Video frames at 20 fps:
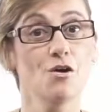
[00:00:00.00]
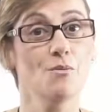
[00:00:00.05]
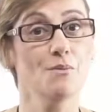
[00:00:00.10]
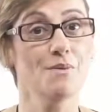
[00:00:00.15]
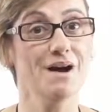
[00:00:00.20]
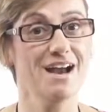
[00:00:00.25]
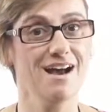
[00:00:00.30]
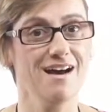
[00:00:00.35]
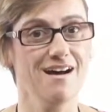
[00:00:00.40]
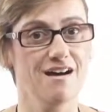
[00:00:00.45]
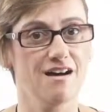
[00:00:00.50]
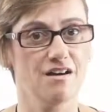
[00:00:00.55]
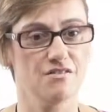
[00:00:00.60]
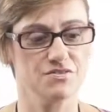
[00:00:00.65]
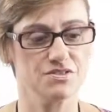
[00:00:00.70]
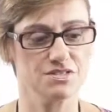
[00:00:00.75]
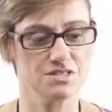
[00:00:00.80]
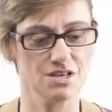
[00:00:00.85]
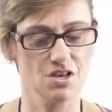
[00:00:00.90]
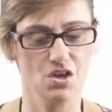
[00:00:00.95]
my
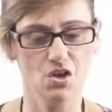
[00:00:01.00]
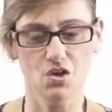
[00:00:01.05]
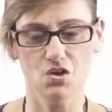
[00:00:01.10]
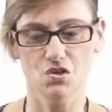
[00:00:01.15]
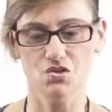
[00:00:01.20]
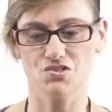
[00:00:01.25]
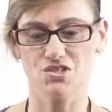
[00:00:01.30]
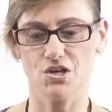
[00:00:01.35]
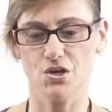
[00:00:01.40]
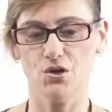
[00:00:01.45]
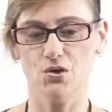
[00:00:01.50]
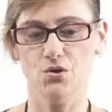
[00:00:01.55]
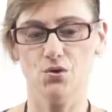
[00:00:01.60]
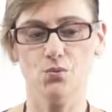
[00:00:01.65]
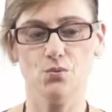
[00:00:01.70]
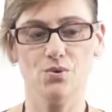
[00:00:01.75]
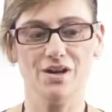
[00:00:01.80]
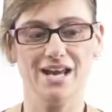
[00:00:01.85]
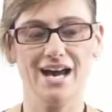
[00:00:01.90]
halves. So we